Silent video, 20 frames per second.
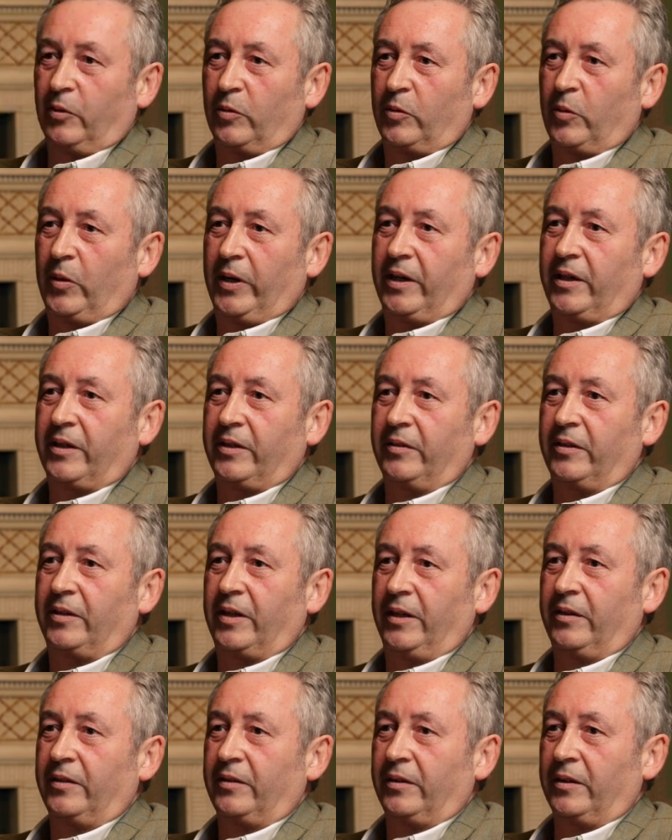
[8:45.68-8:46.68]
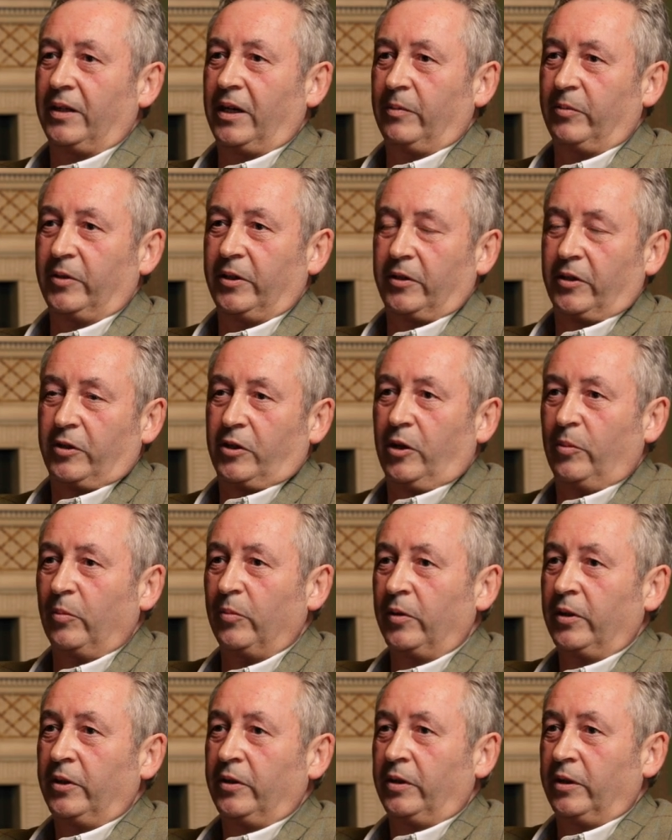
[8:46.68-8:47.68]
know, quite content and happy to
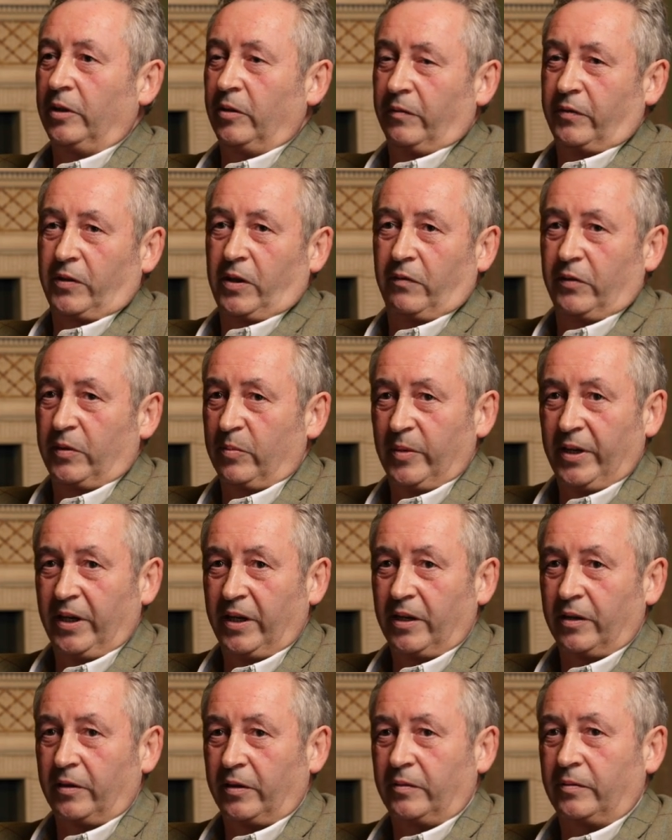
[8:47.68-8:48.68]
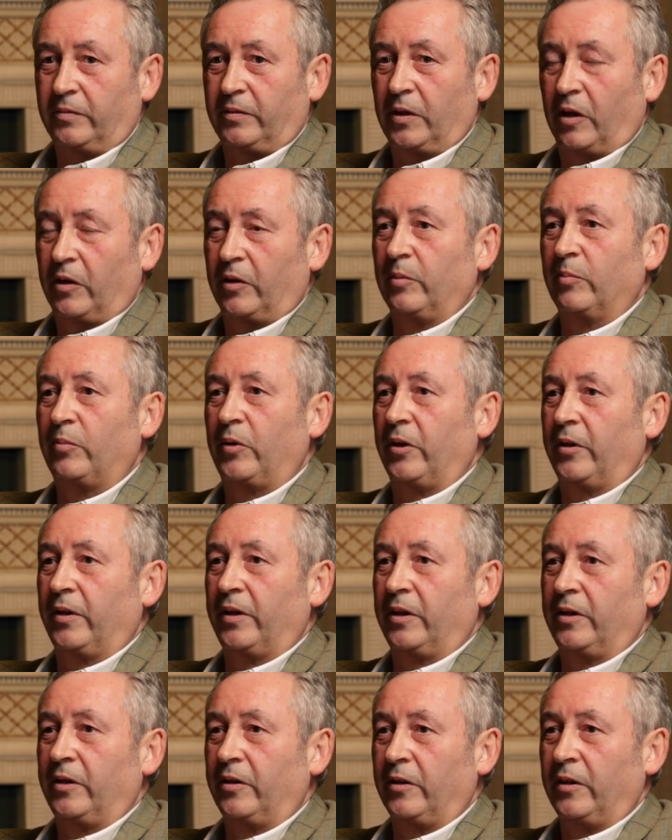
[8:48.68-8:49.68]
come. You know, I've covered many a garden
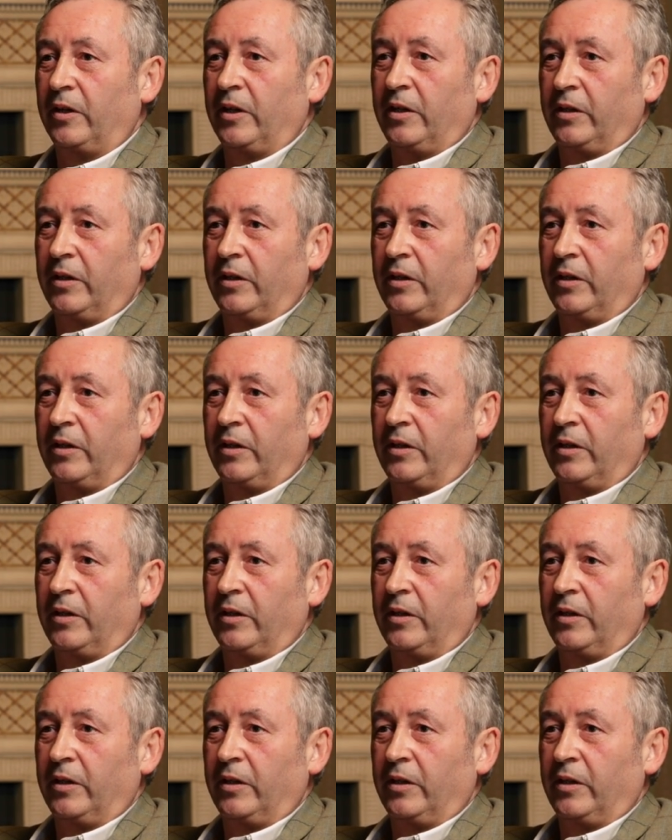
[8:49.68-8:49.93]
party here,